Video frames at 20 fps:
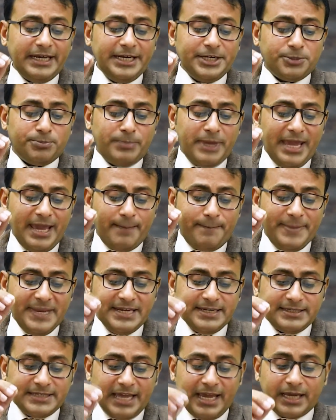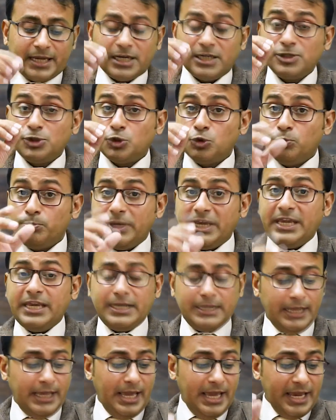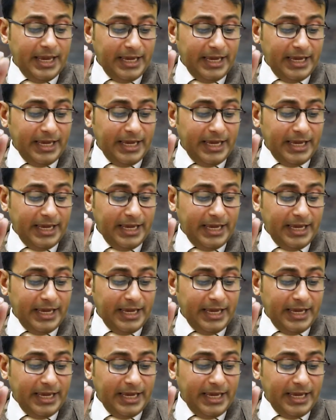it may be taken to mean